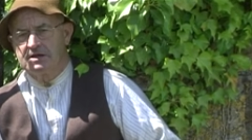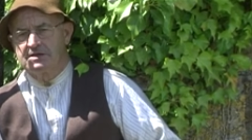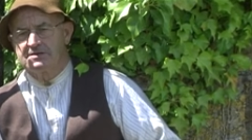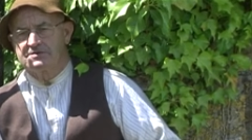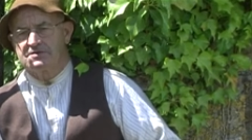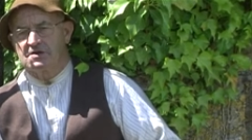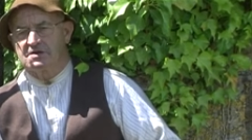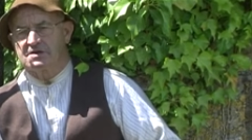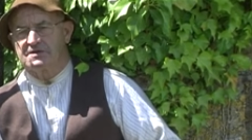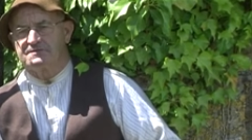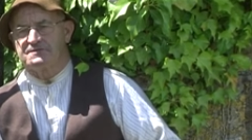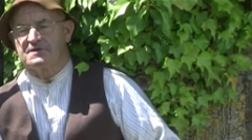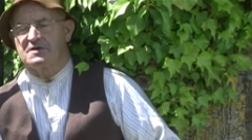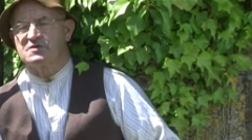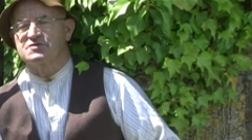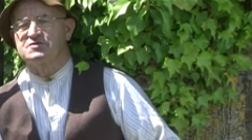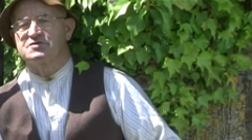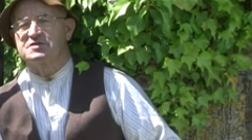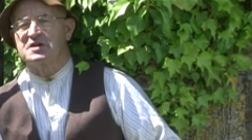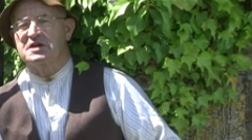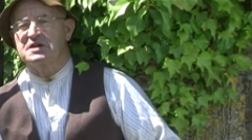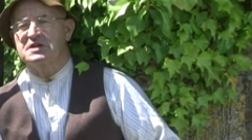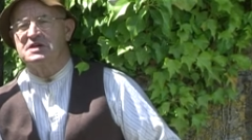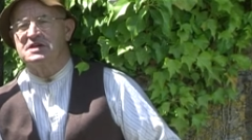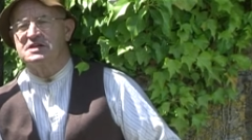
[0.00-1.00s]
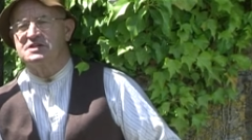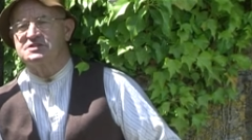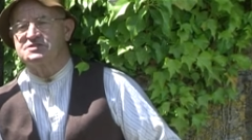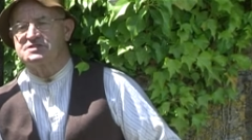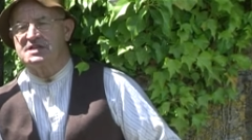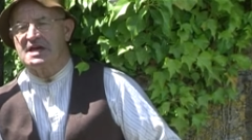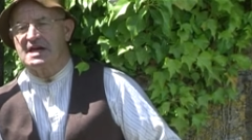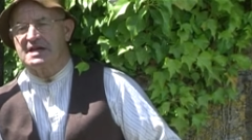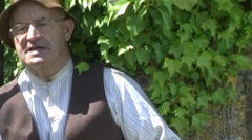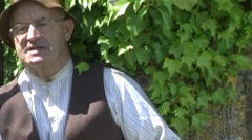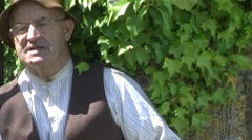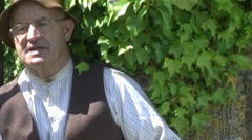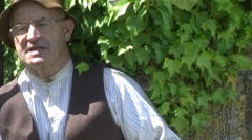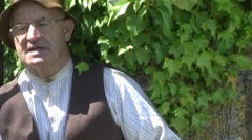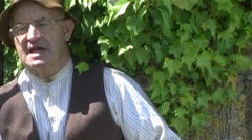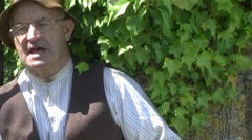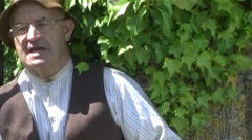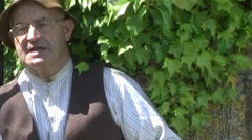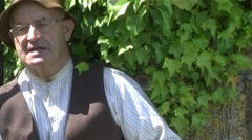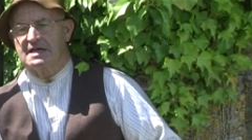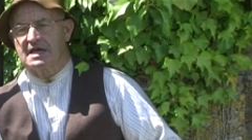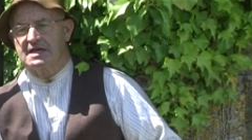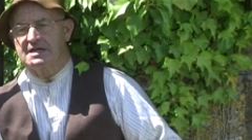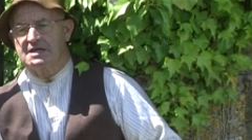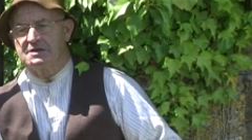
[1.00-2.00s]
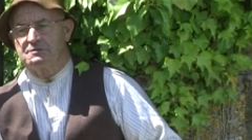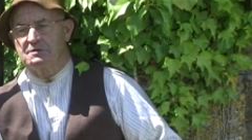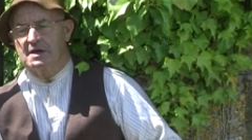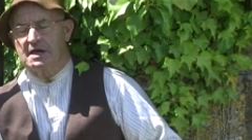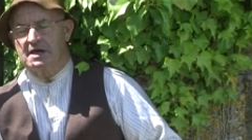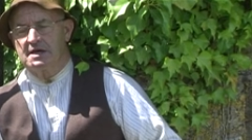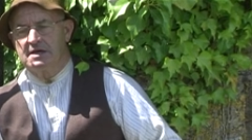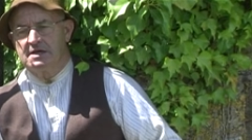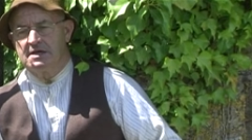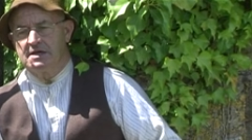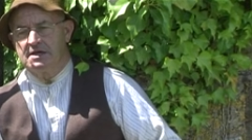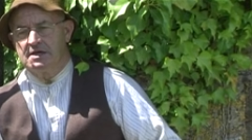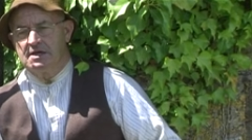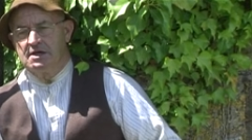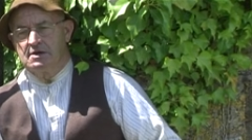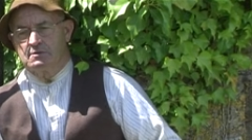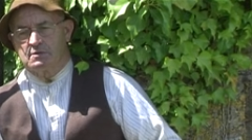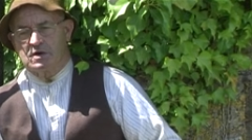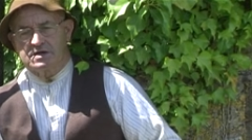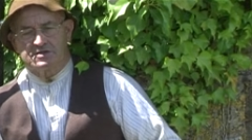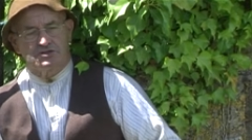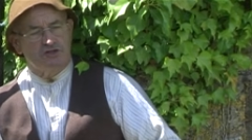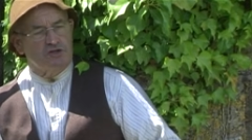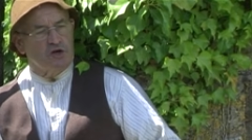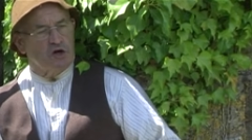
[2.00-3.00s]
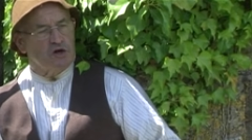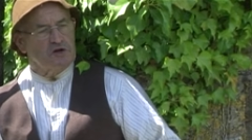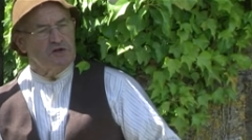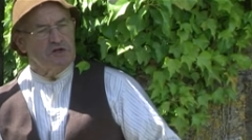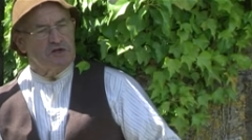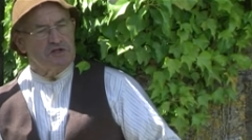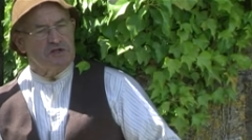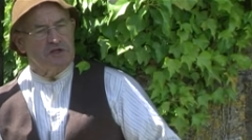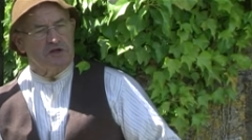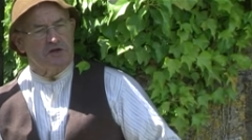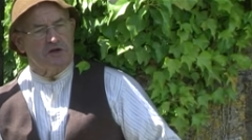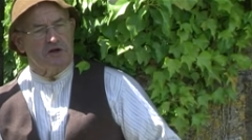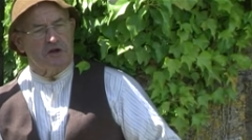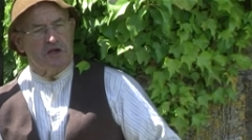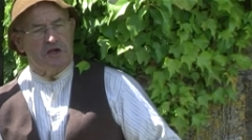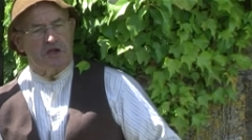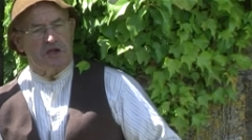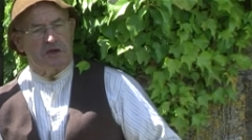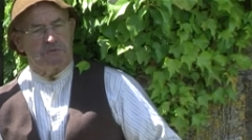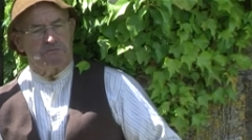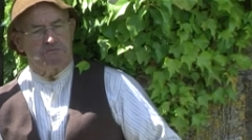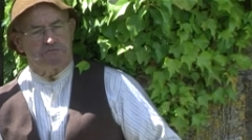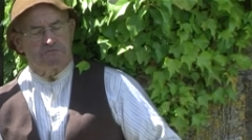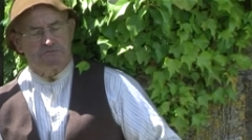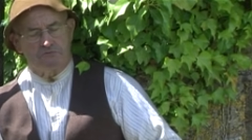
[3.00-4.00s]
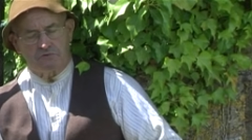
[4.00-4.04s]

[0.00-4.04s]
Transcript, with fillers: So the first thing he started at anyway was churning the cream.